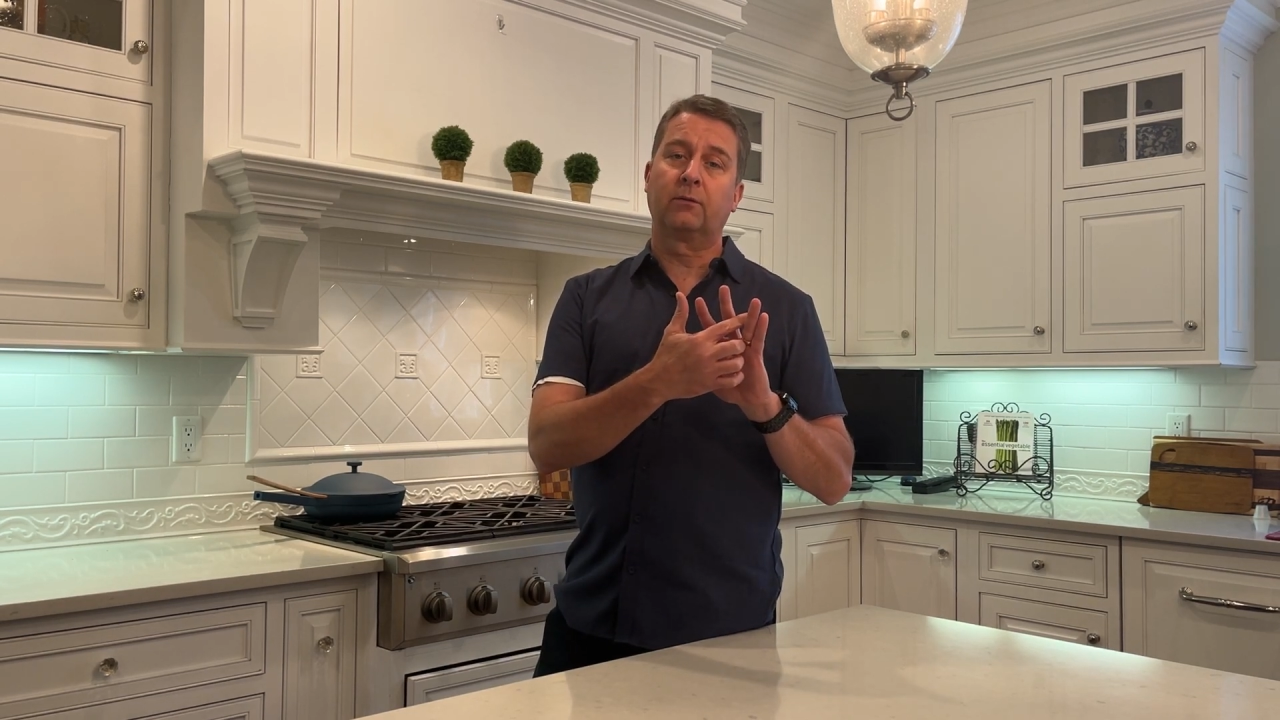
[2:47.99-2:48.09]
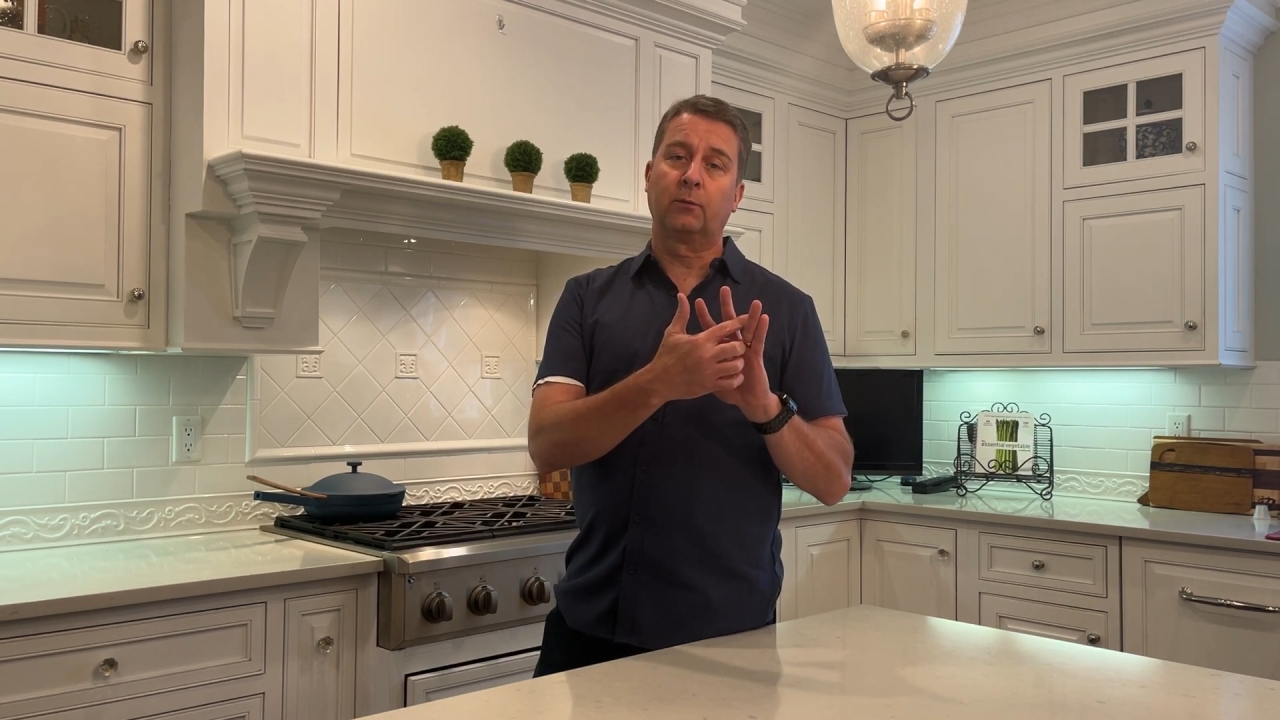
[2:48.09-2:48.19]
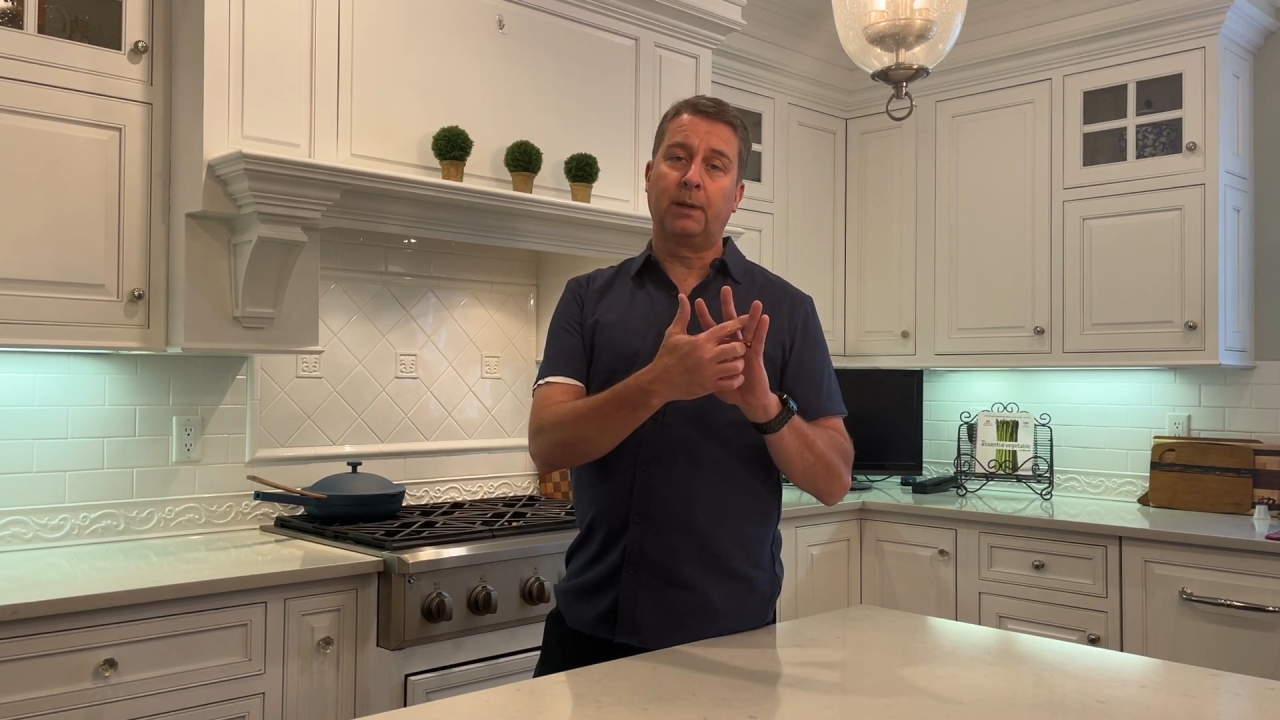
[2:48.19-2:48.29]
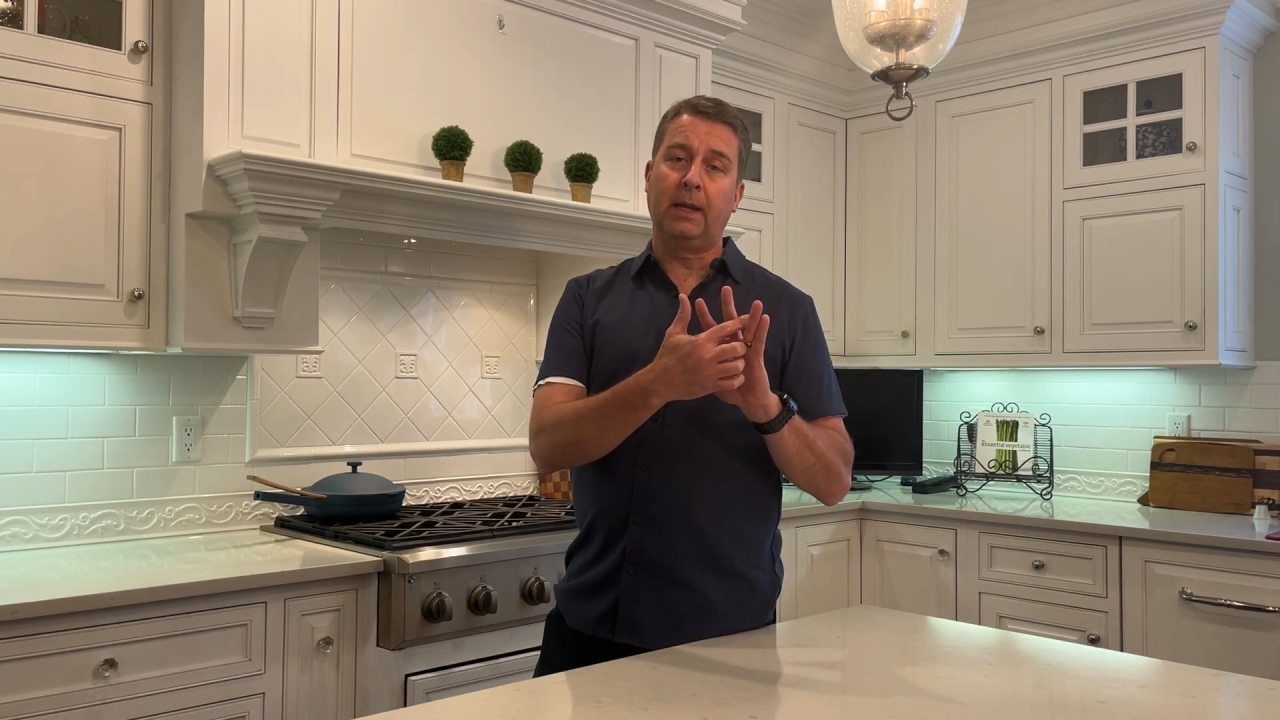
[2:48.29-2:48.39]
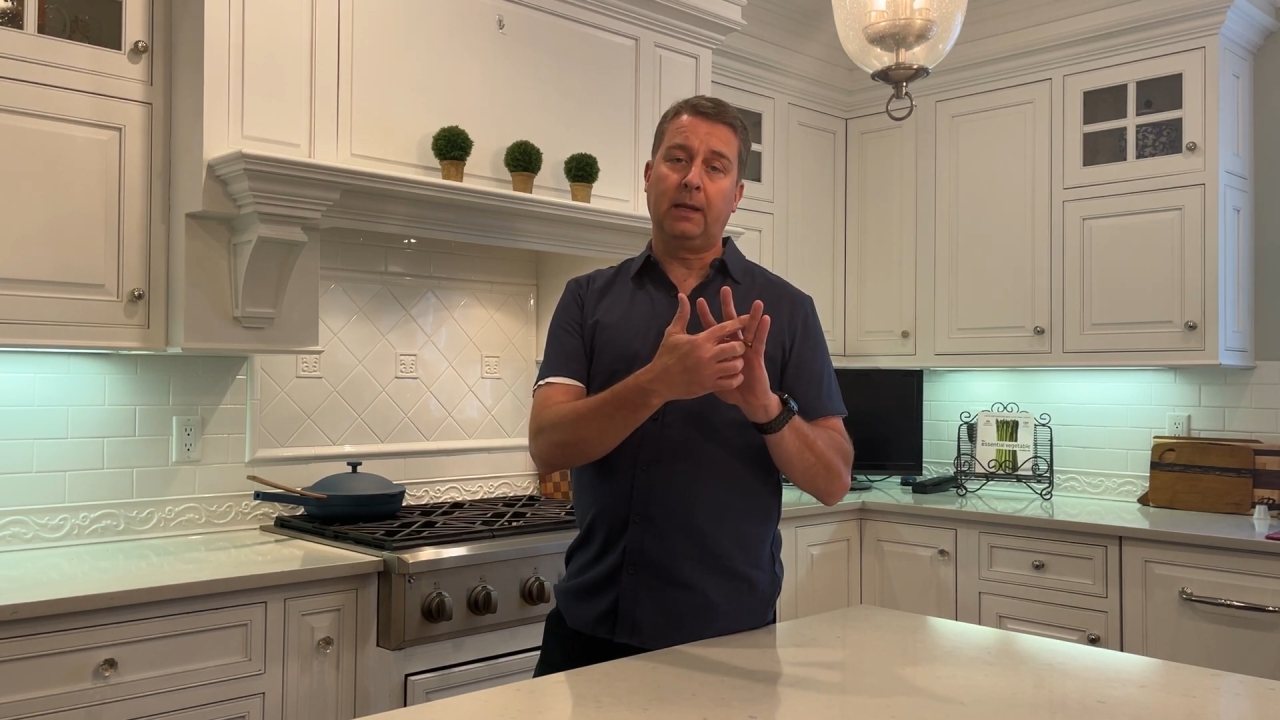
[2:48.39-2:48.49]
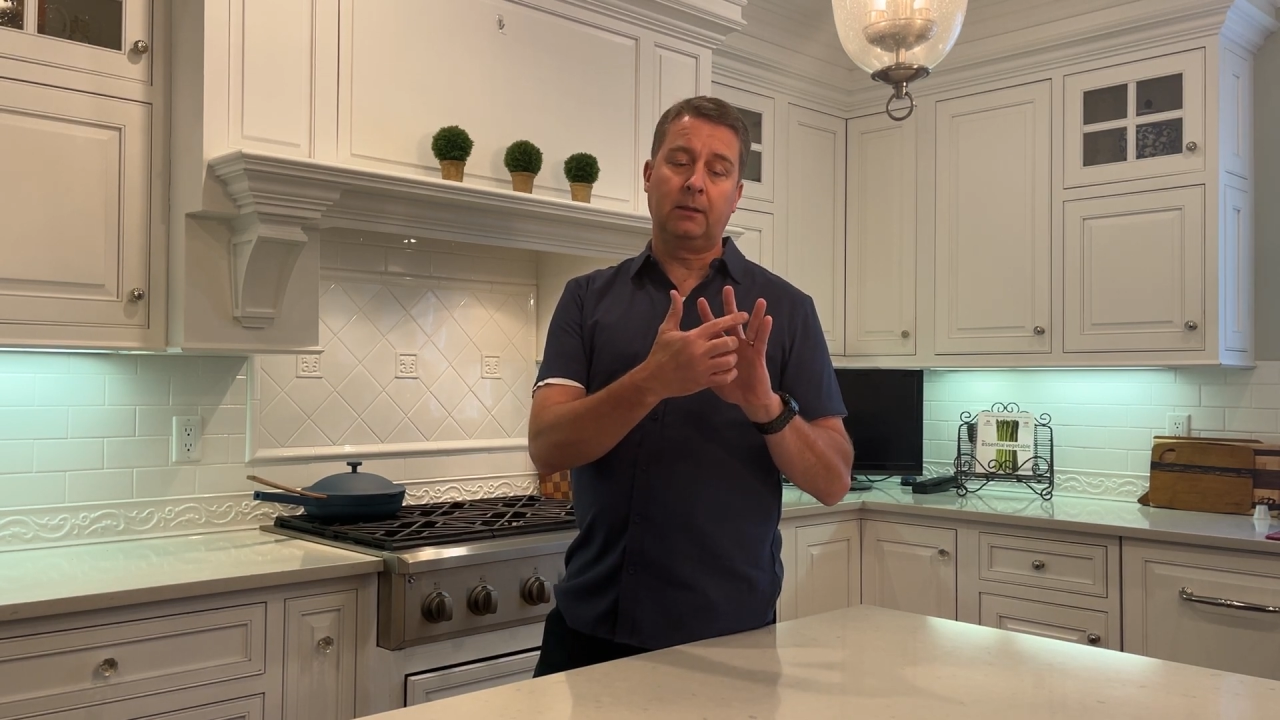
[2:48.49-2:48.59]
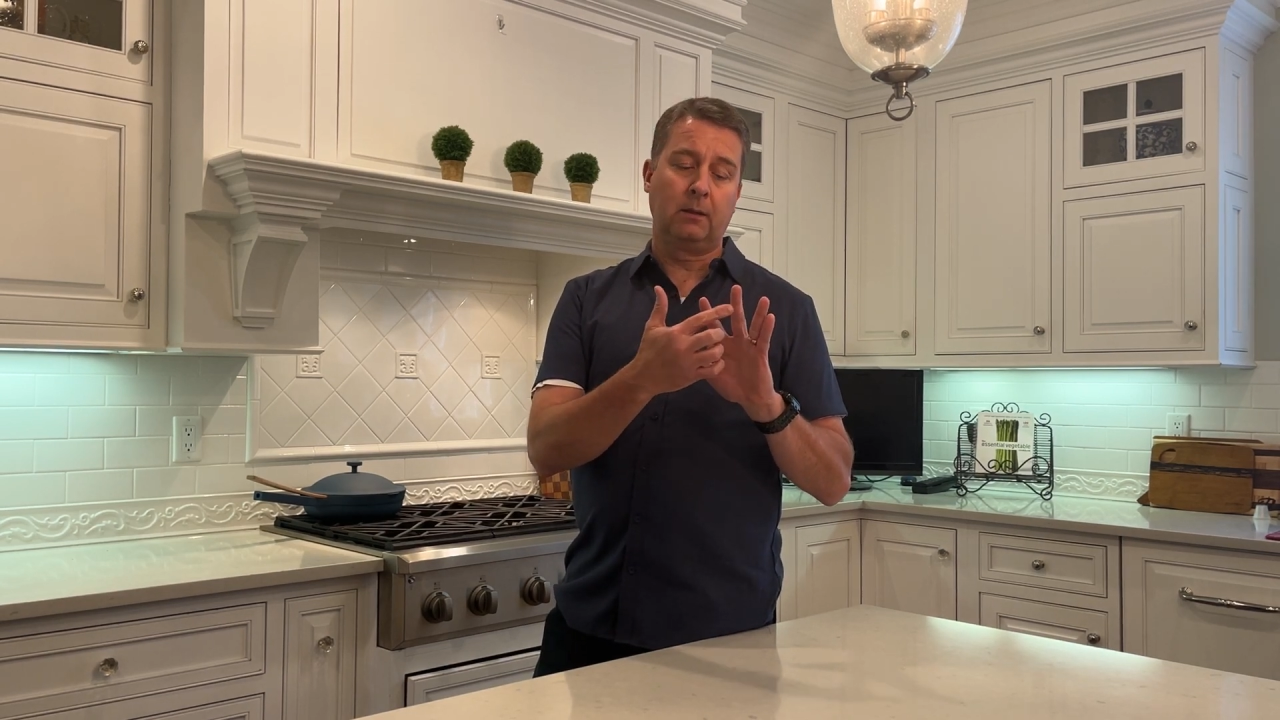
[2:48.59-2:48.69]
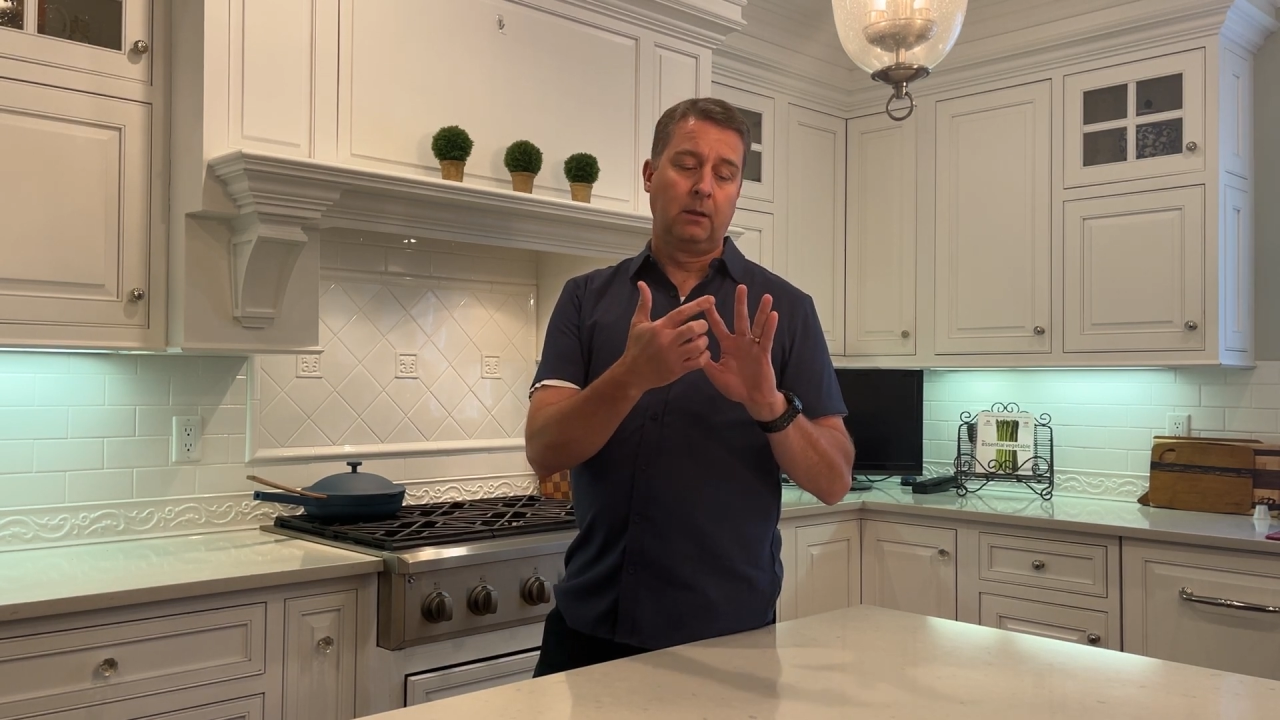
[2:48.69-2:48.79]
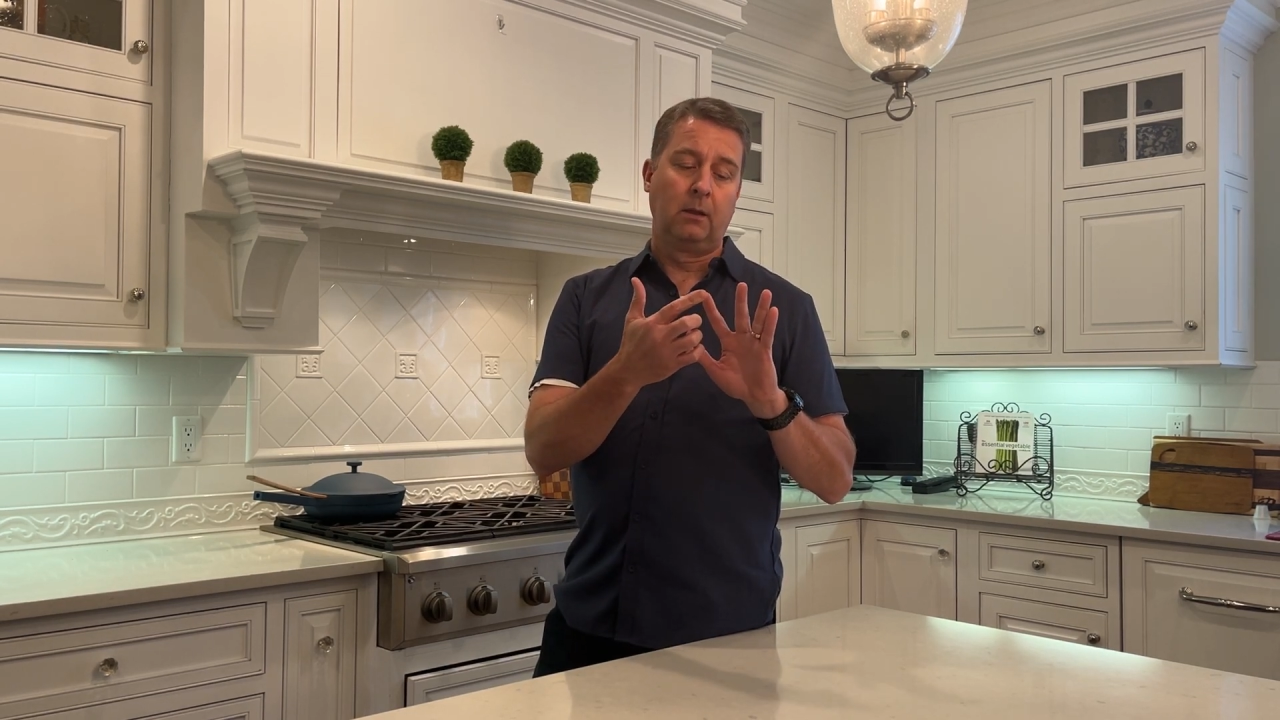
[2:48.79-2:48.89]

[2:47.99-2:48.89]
for pain,